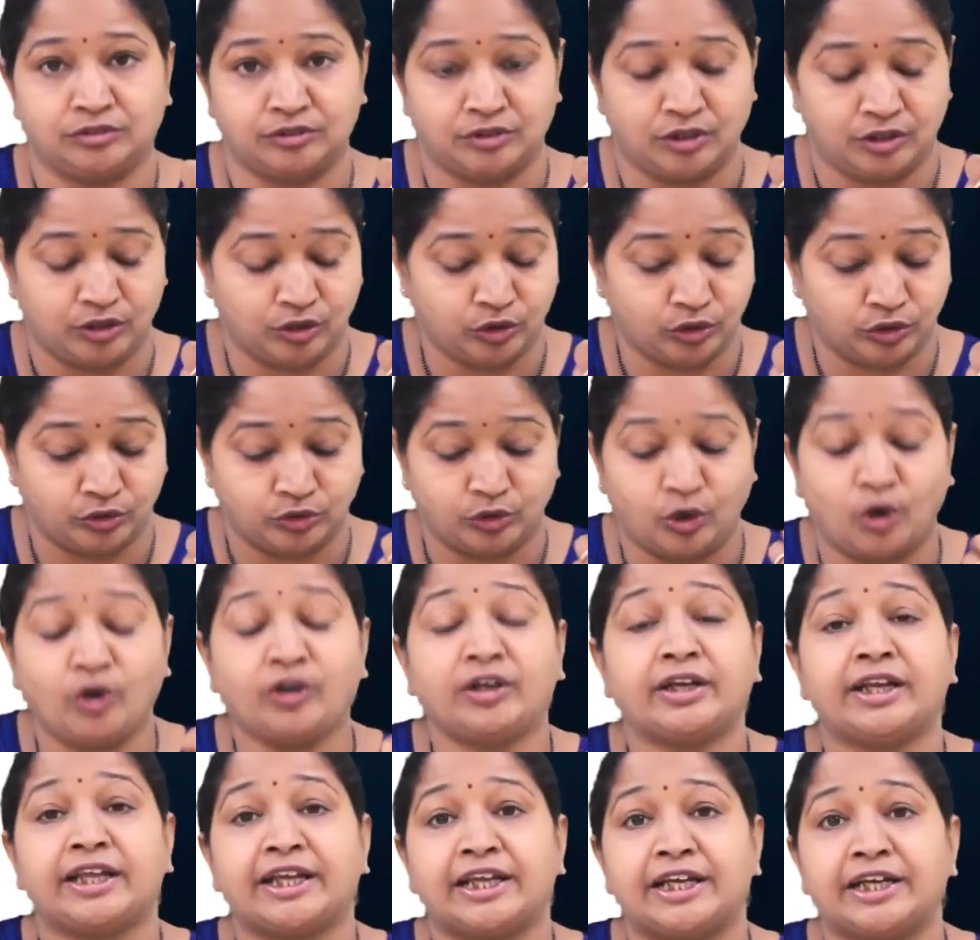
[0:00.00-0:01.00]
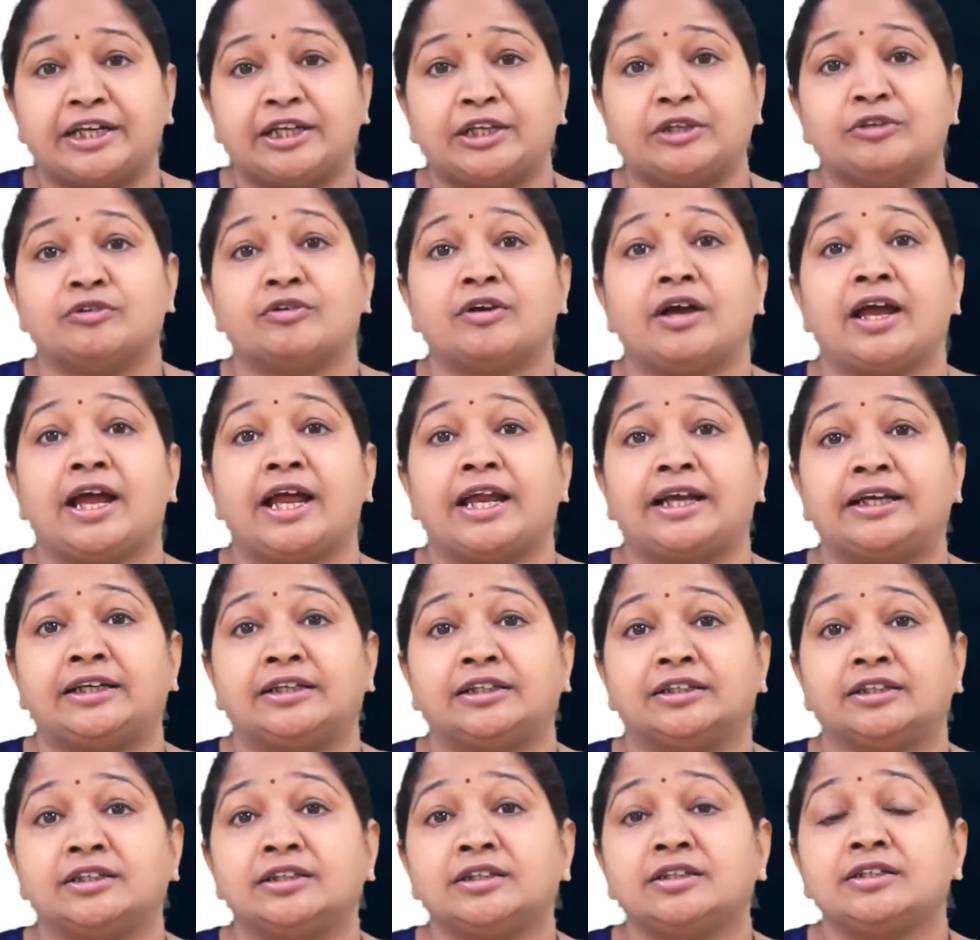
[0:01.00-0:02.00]
not negative
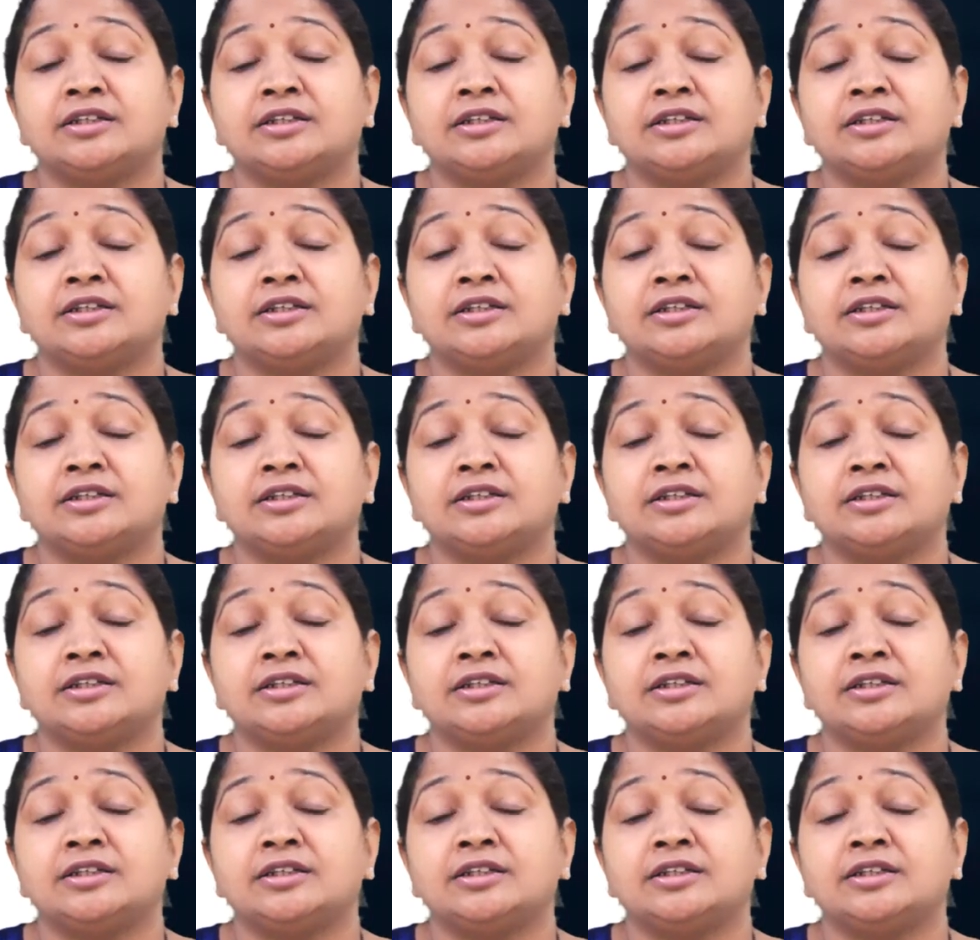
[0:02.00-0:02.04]
and